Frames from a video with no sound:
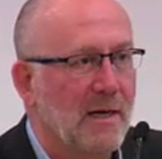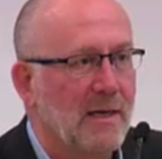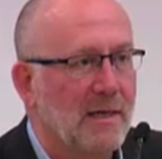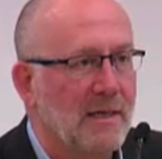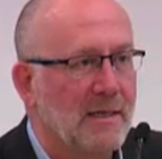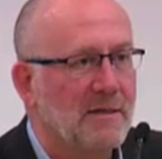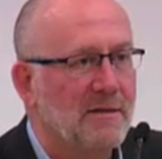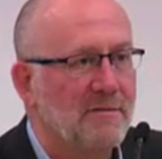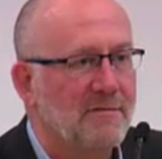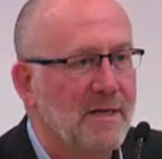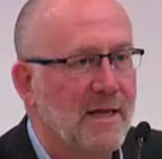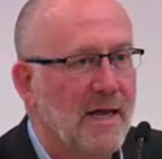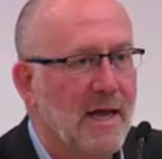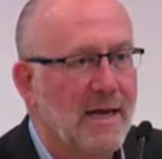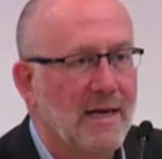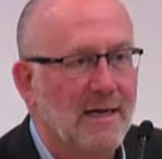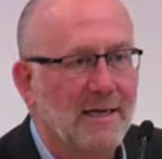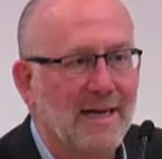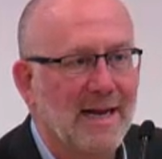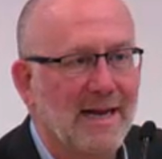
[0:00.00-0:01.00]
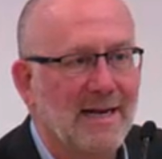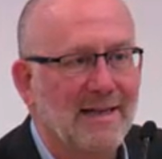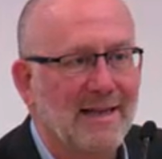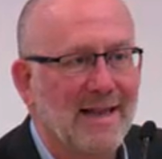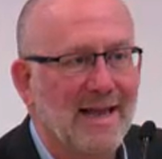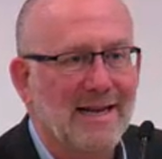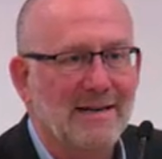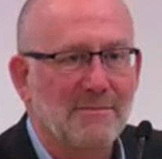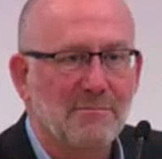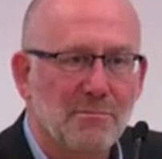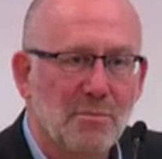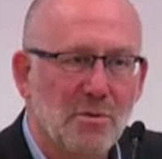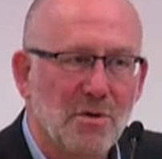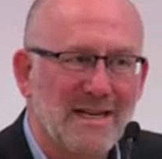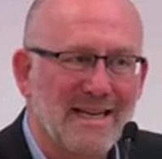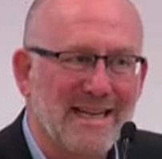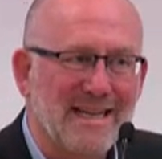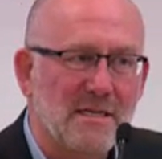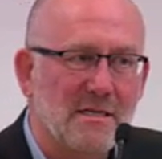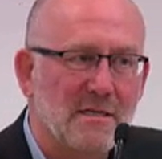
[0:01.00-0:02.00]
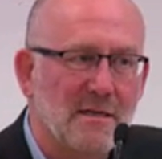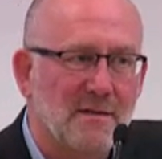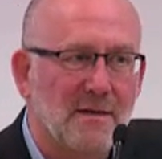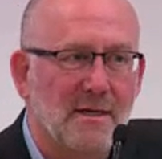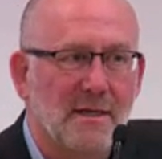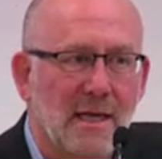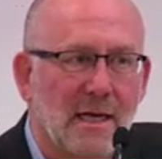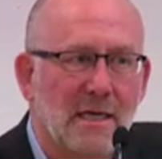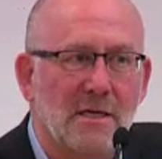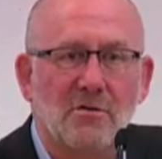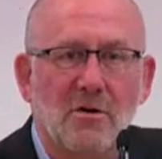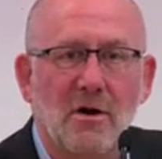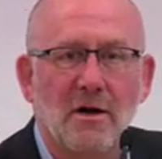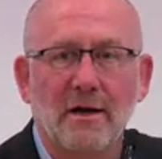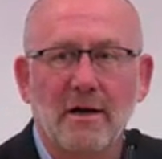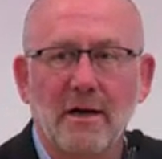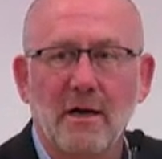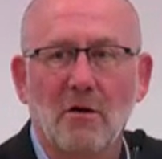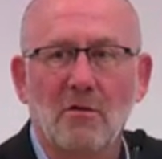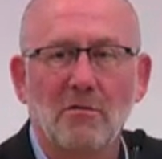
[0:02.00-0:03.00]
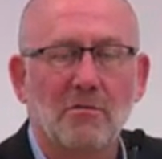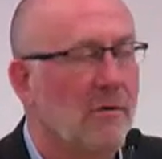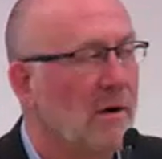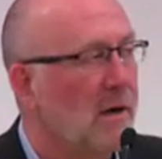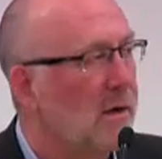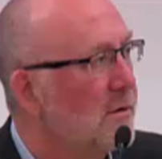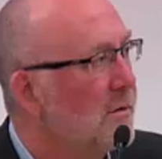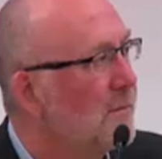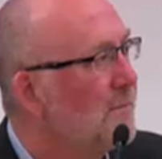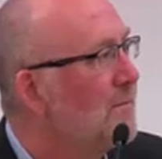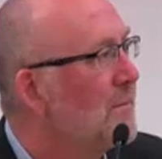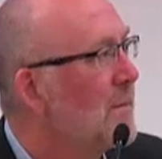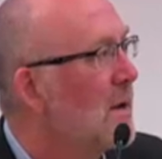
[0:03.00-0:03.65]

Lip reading: in the VA and getting that put into the electronic health record.